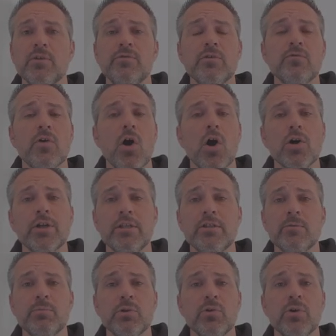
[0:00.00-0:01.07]
if you've already
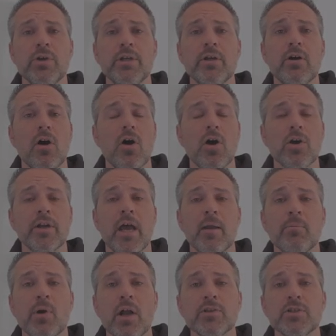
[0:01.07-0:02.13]
deployed
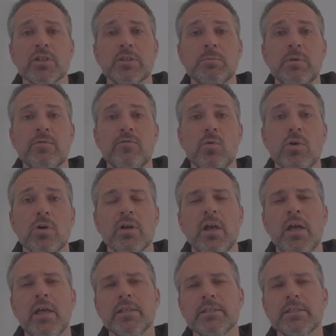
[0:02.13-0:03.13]
Hardhat projects before.